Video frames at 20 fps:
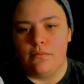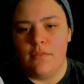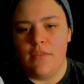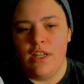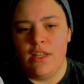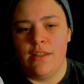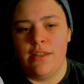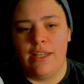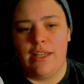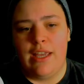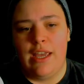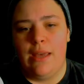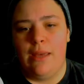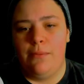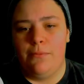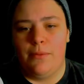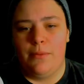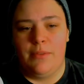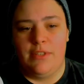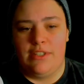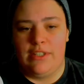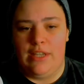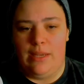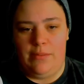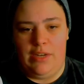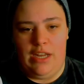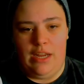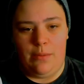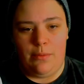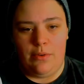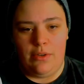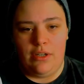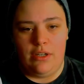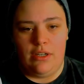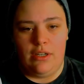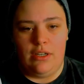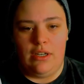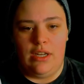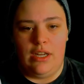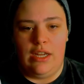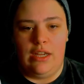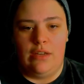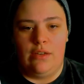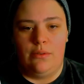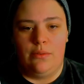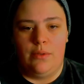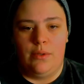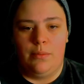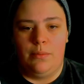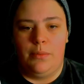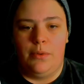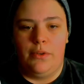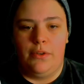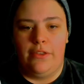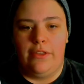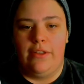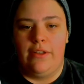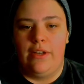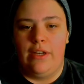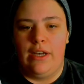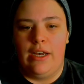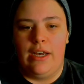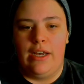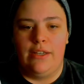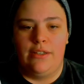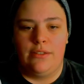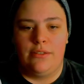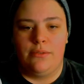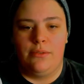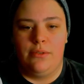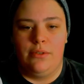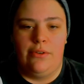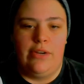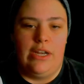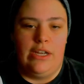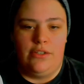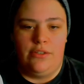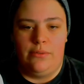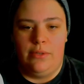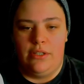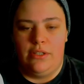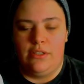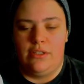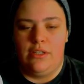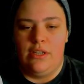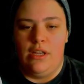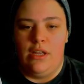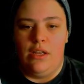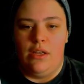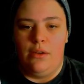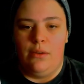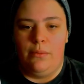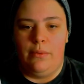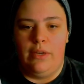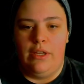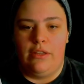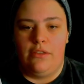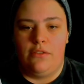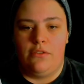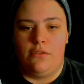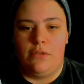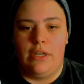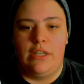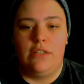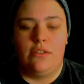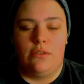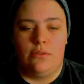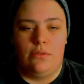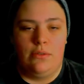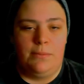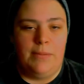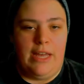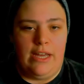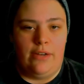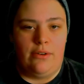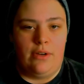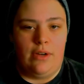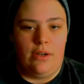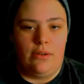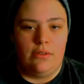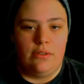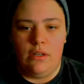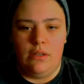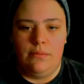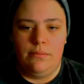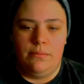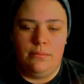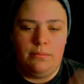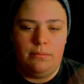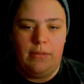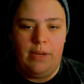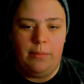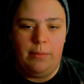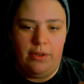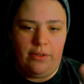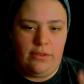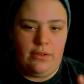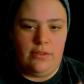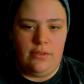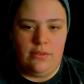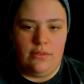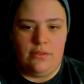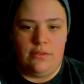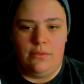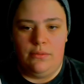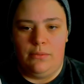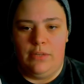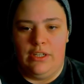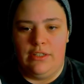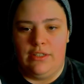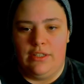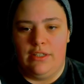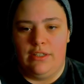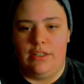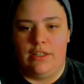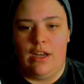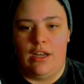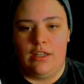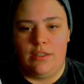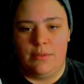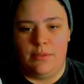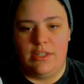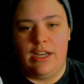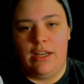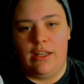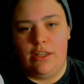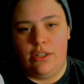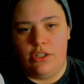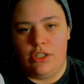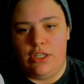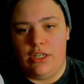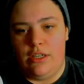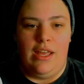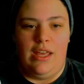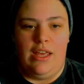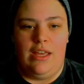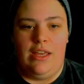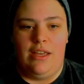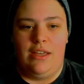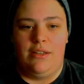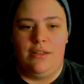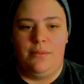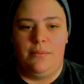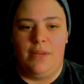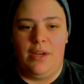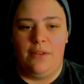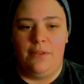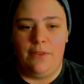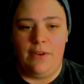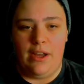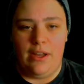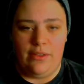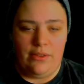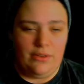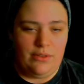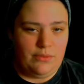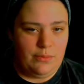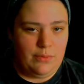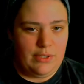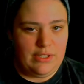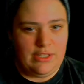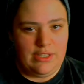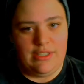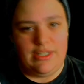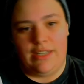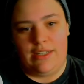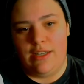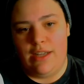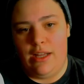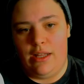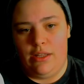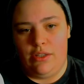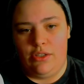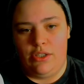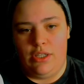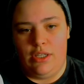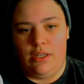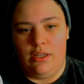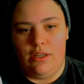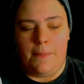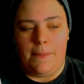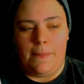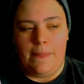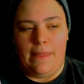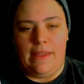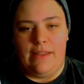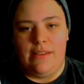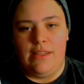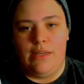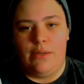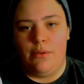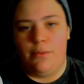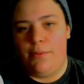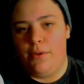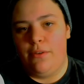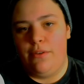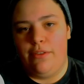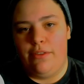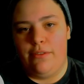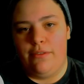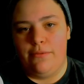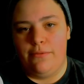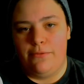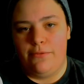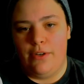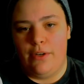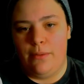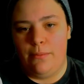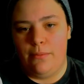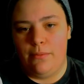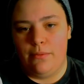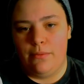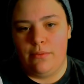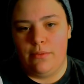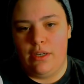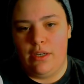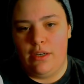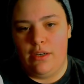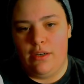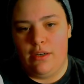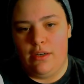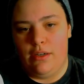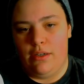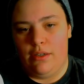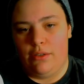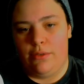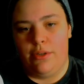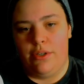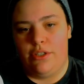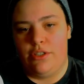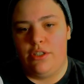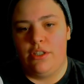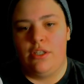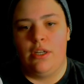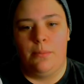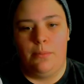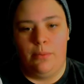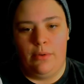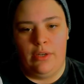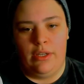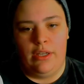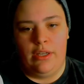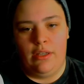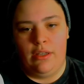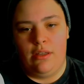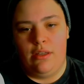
They came from the same neighborhood, and were both high school graduates with trade school backgrounds. My mother's was in cosmetology, and my father's was in technology. They were both from Christian upbringing.